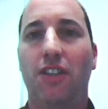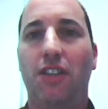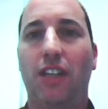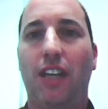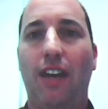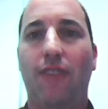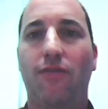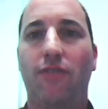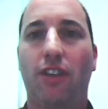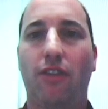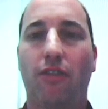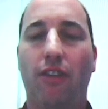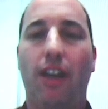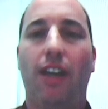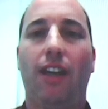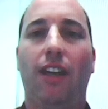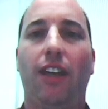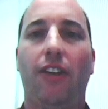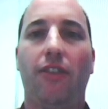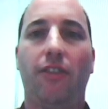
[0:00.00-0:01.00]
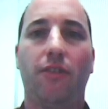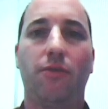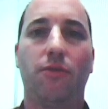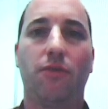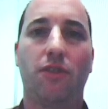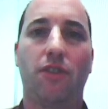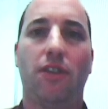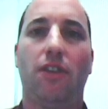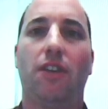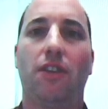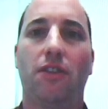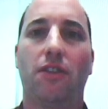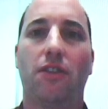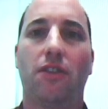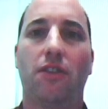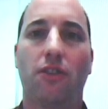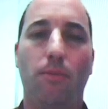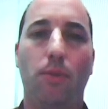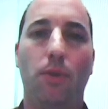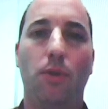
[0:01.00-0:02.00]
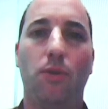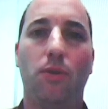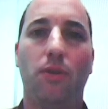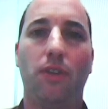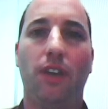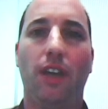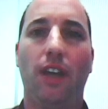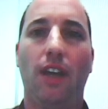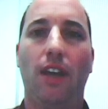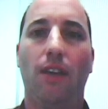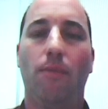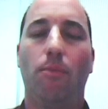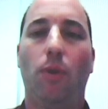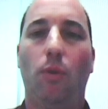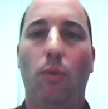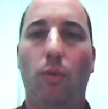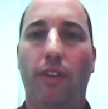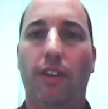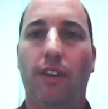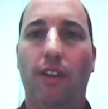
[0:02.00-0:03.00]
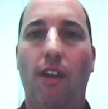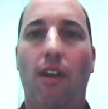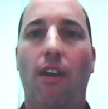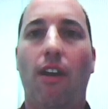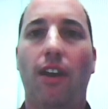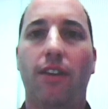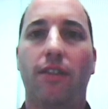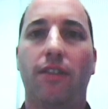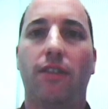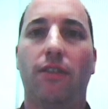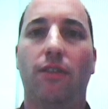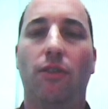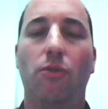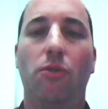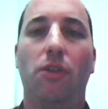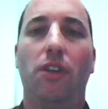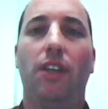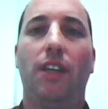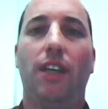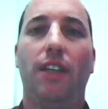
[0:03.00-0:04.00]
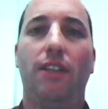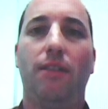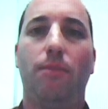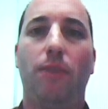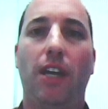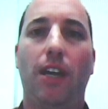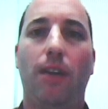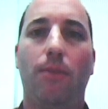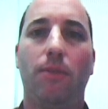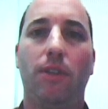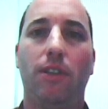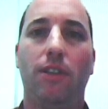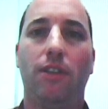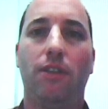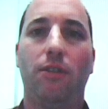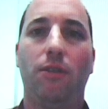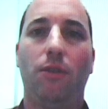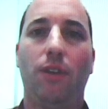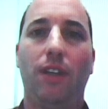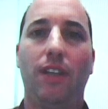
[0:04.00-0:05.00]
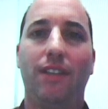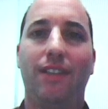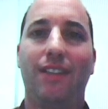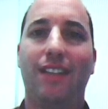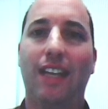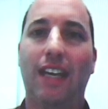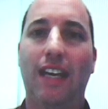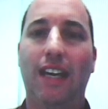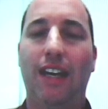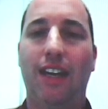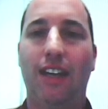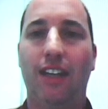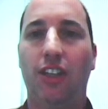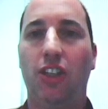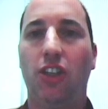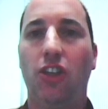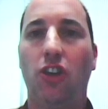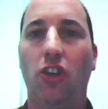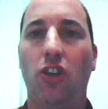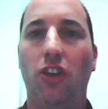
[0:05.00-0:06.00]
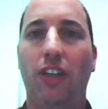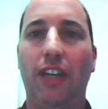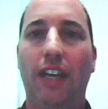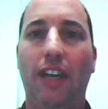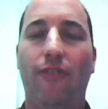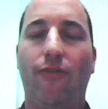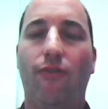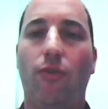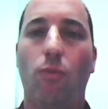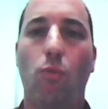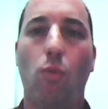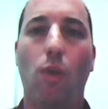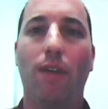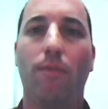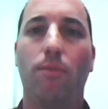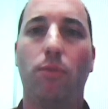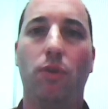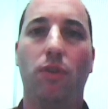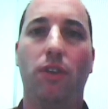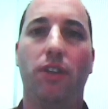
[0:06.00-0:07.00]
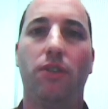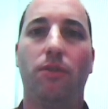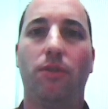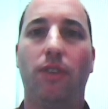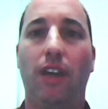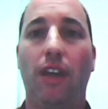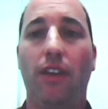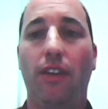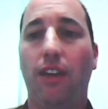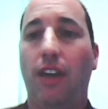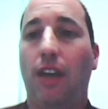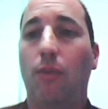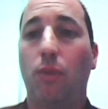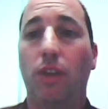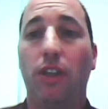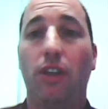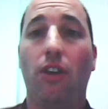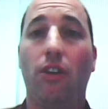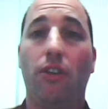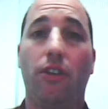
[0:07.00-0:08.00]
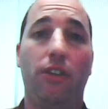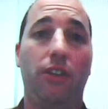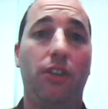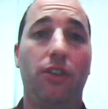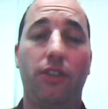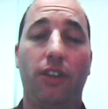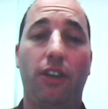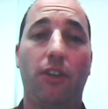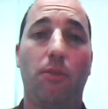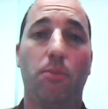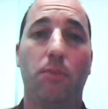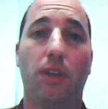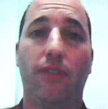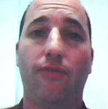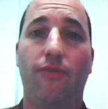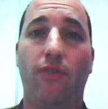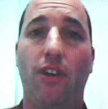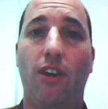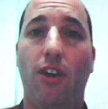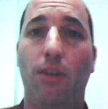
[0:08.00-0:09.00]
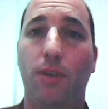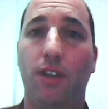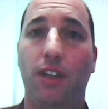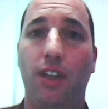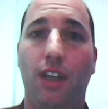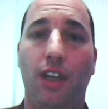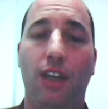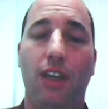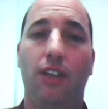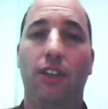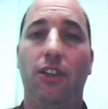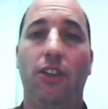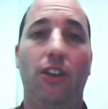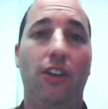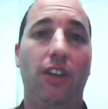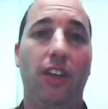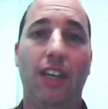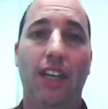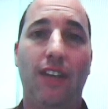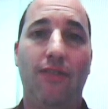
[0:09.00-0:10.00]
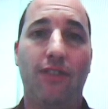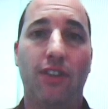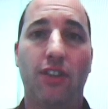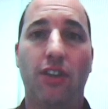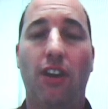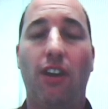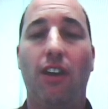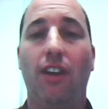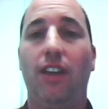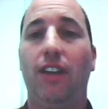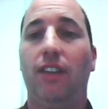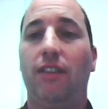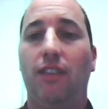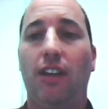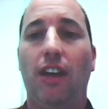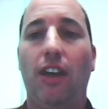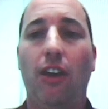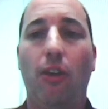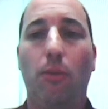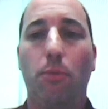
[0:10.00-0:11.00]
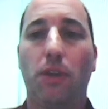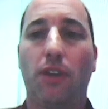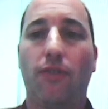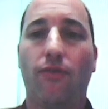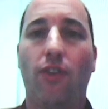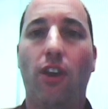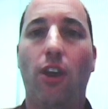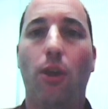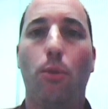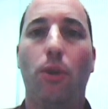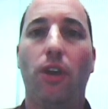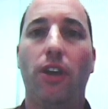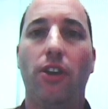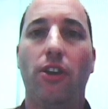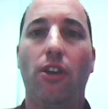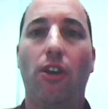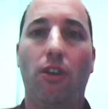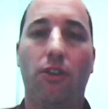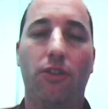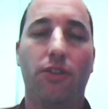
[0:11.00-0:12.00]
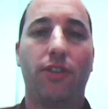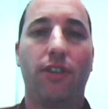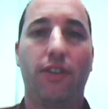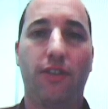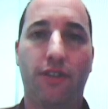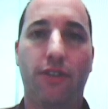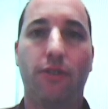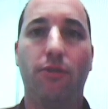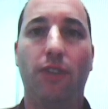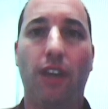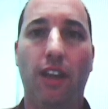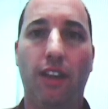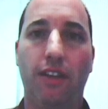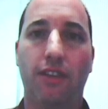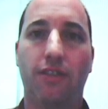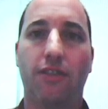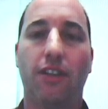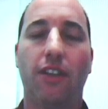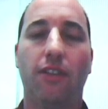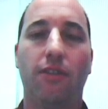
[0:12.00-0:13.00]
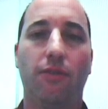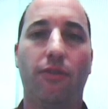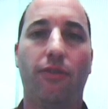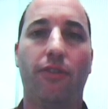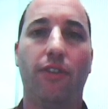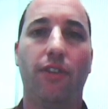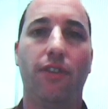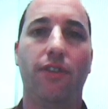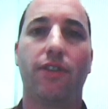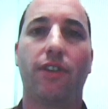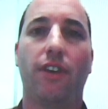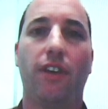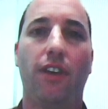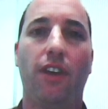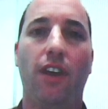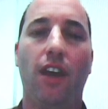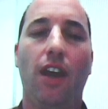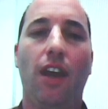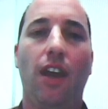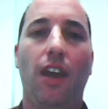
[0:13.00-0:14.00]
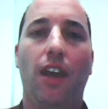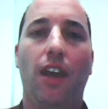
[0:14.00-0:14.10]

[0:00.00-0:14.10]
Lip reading: actually have to create electrical circuits on a board, but with light, all you need to be able to do is, get it from one point to another. And we know that using optic fibre, you can even tie an optic fibre in knots and still get the signal through. So